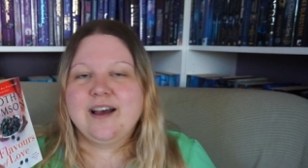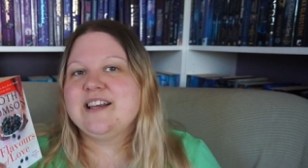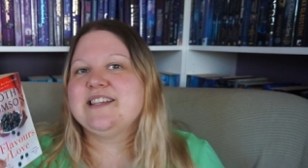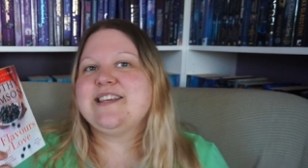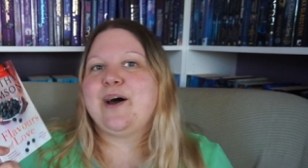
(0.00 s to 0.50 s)

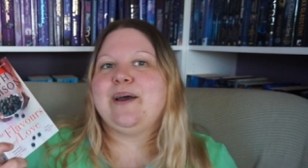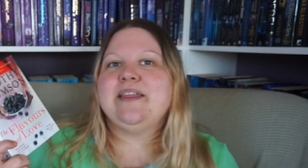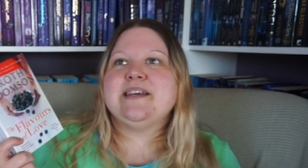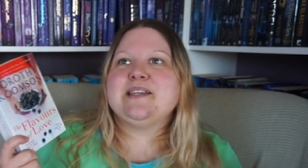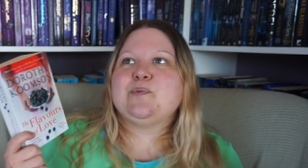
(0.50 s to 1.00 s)
So in
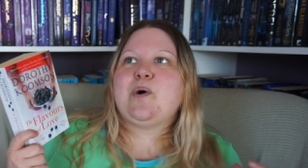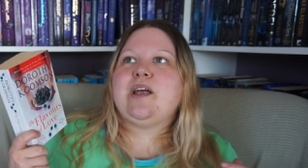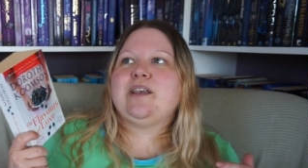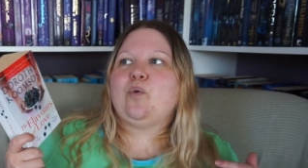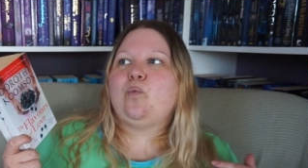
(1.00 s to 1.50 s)
this
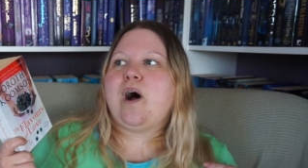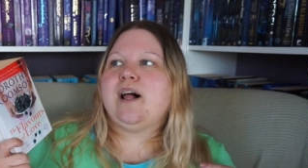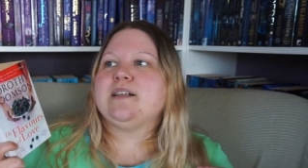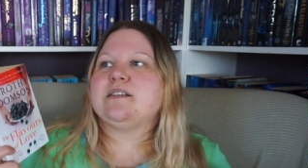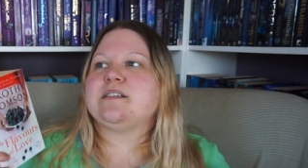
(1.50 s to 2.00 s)
one,
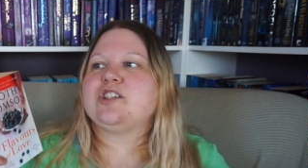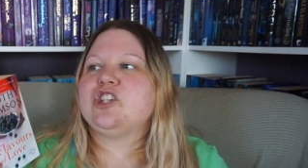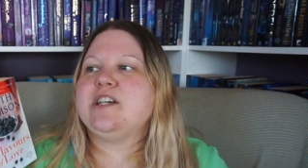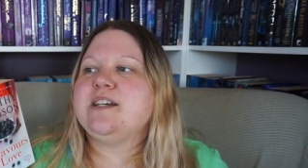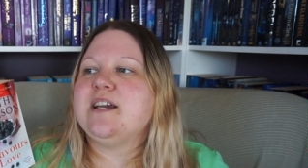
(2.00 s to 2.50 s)
while
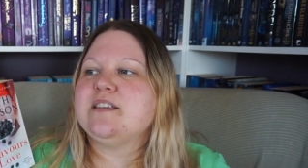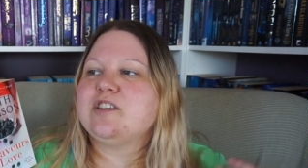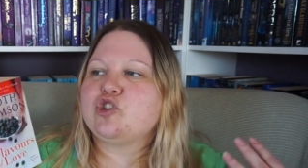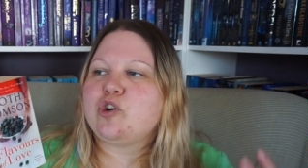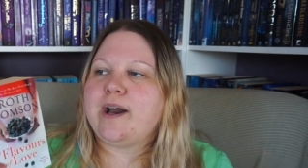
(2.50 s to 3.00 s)
she
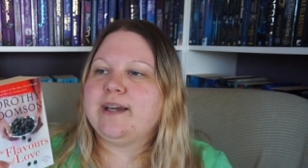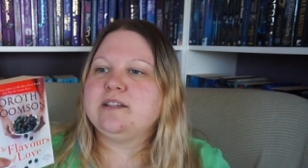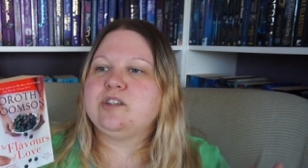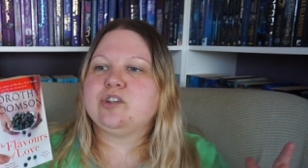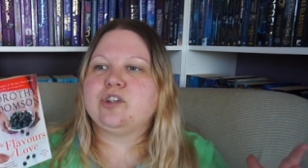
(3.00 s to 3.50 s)
is trying
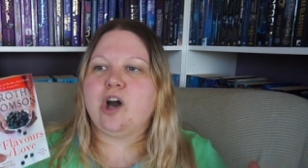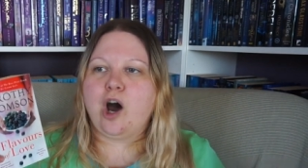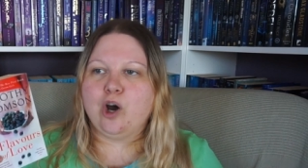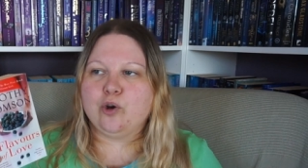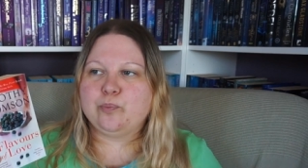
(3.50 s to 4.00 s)
to
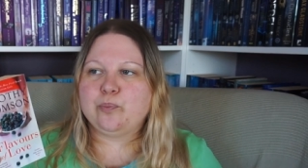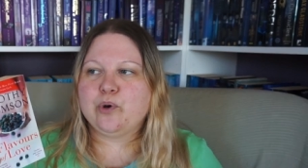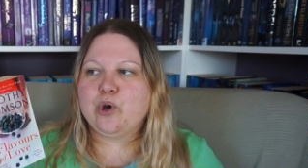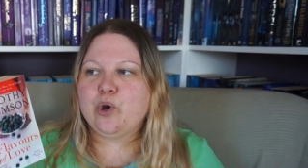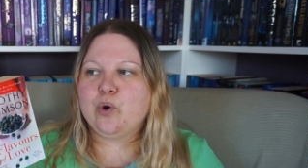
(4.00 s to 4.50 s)
cope
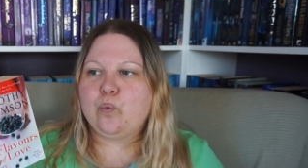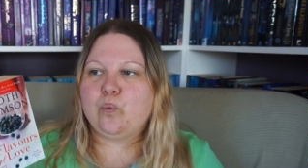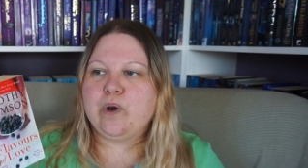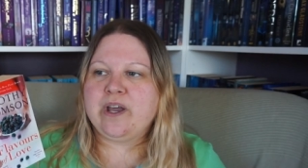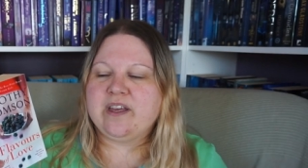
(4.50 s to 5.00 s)

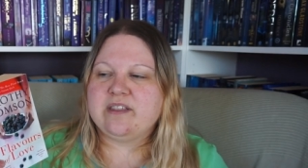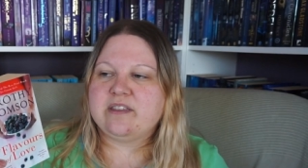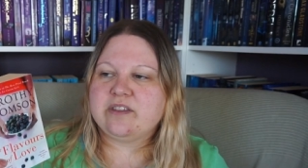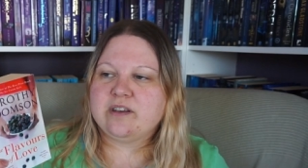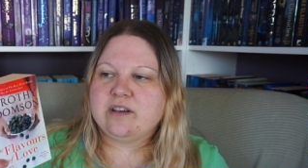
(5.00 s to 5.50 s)
with,
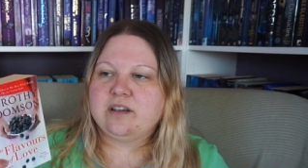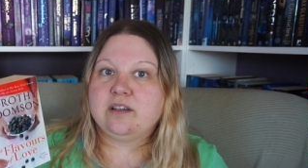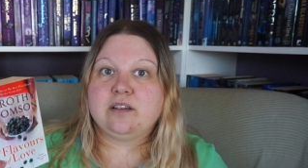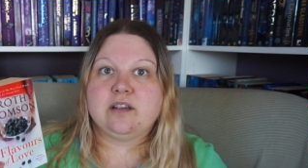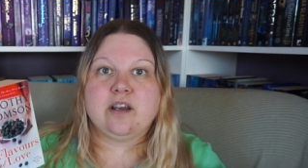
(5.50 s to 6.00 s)

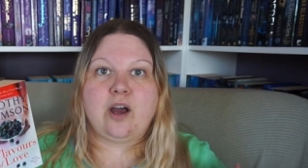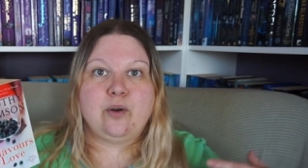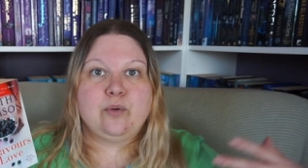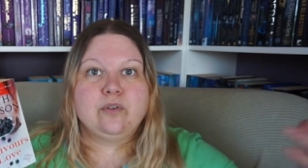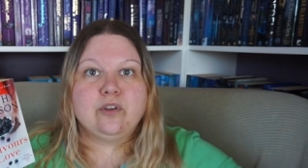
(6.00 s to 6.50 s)
you
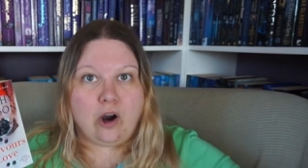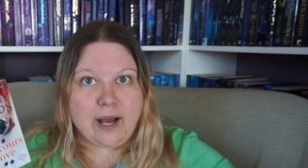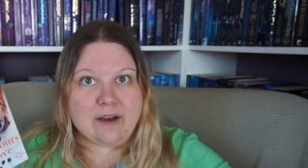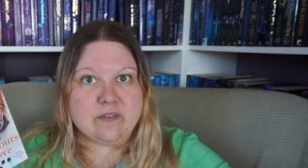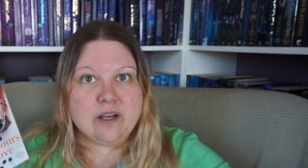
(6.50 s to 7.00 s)
know, not
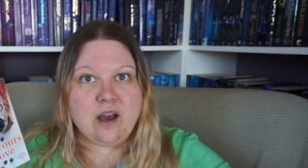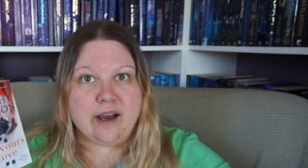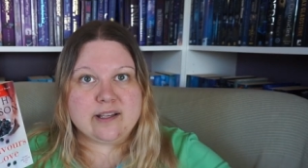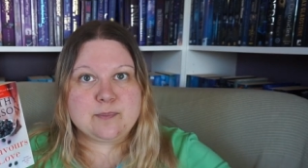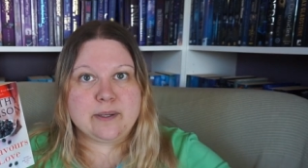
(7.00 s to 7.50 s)
having her
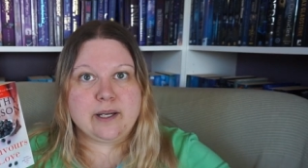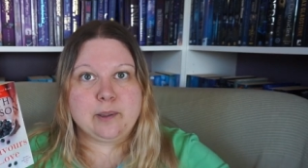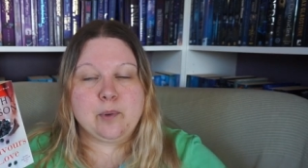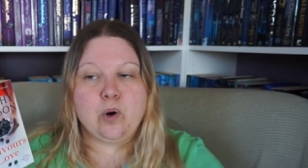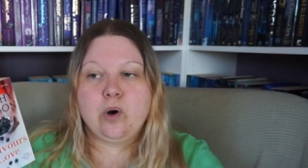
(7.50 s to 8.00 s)
husband
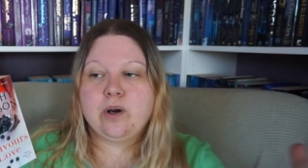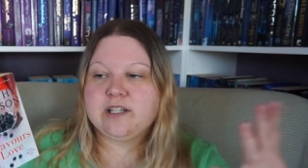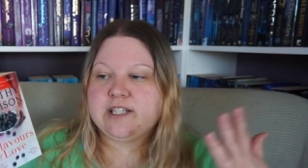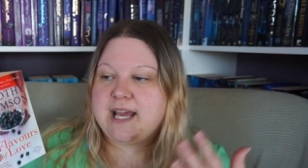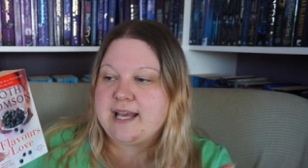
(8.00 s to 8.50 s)
anymore,
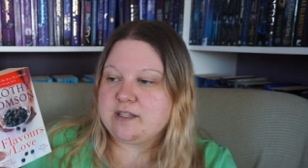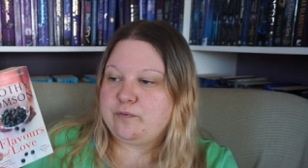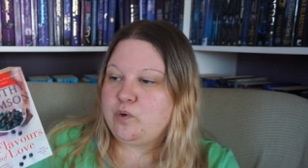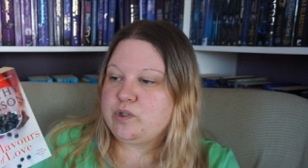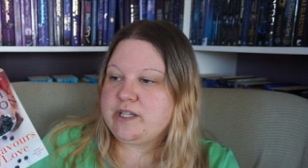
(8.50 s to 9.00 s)
she has a
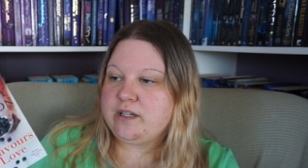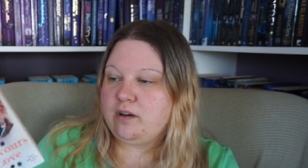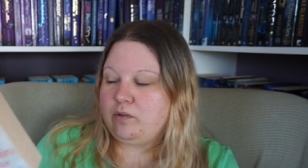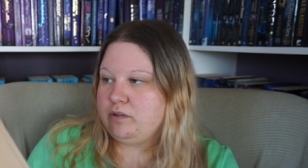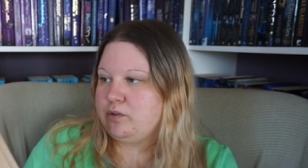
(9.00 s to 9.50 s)
fourteen
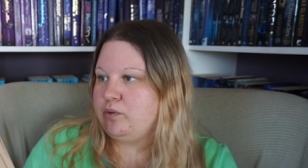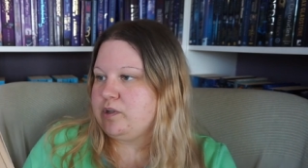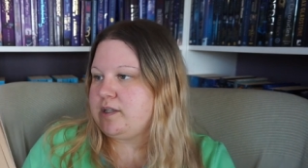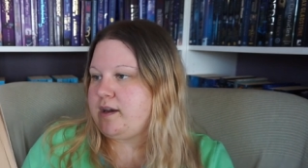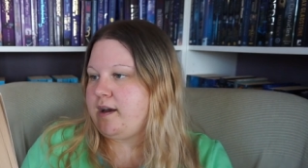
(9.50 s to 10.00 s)
year old
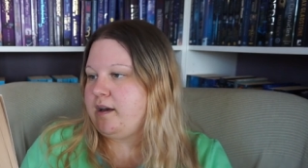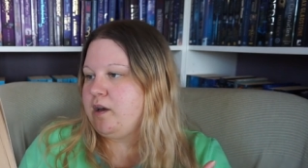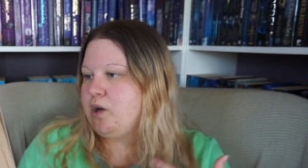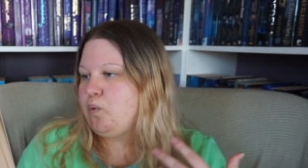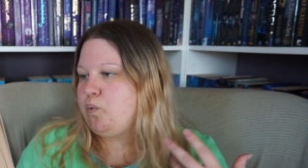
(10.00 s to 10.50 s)
daughter,
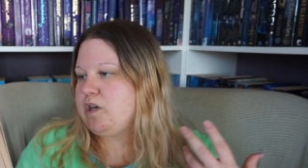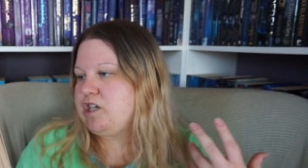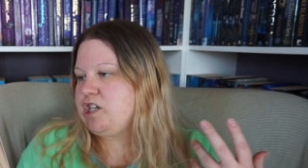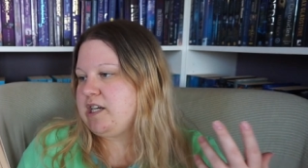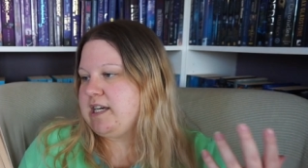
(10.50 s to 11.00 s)

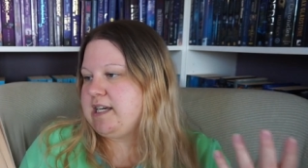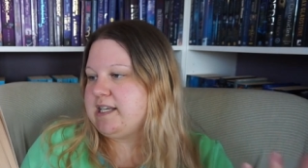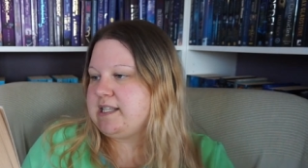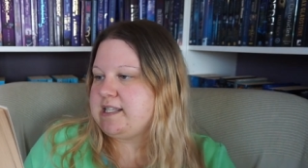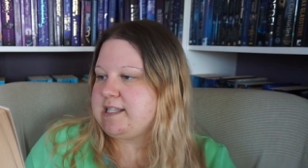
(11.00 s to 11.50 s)
which
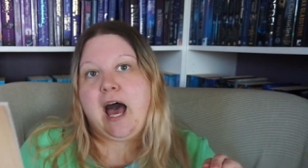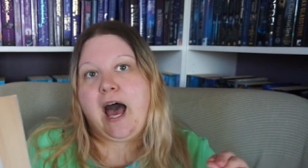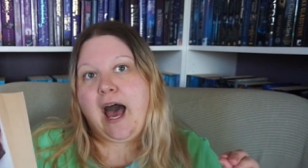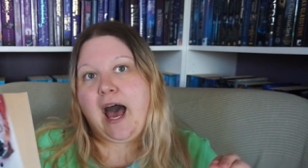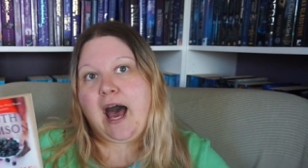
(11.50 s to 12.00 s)
is,
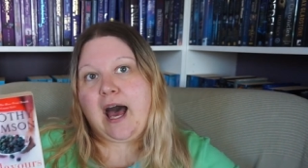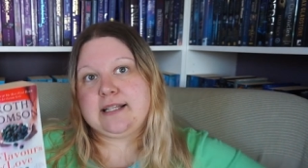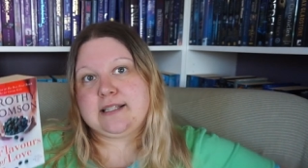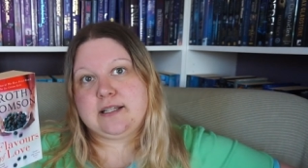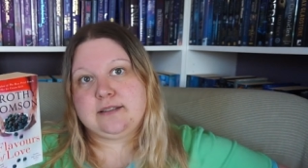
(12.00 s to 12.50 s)

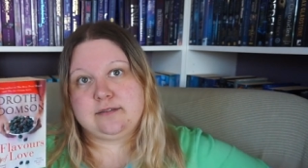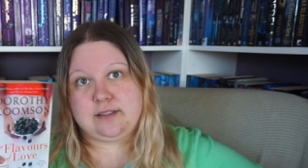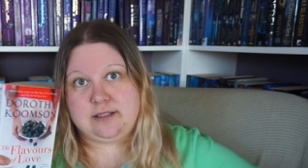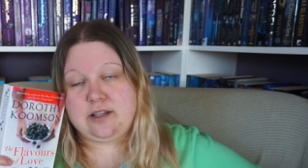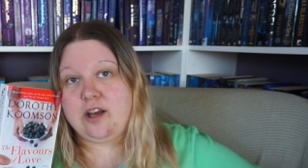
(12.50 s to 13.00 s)

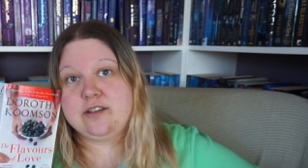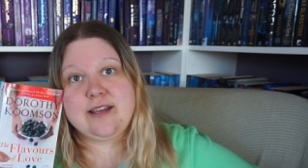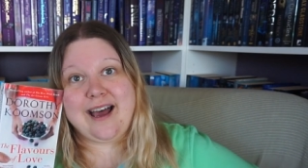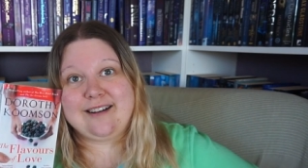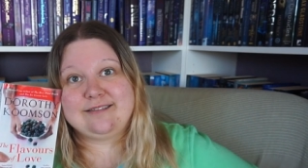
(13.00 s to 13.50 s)
it turns
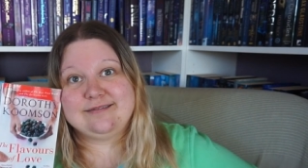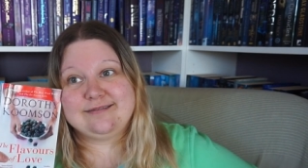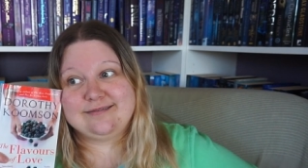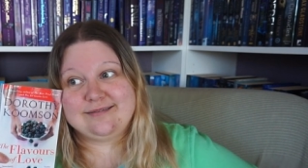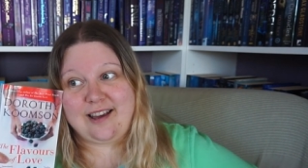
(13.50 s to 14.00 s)
out,
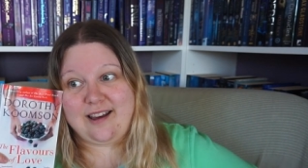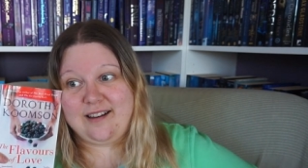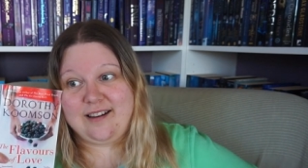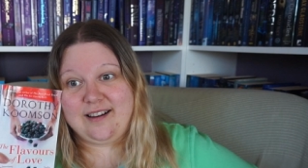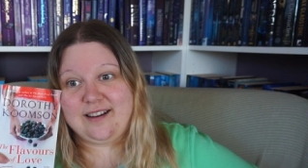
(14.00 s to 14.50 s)

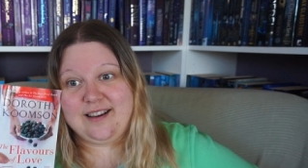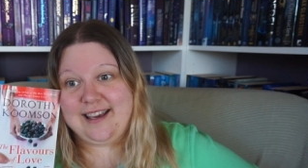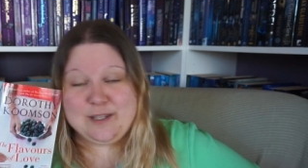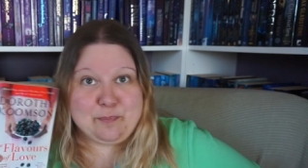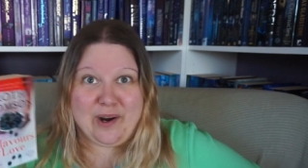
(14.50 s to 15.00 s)

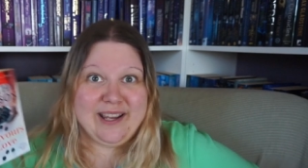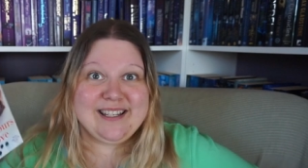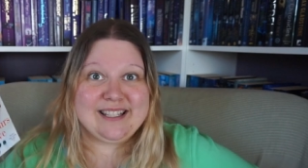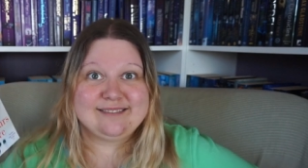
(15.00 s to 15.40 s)
is pregnant.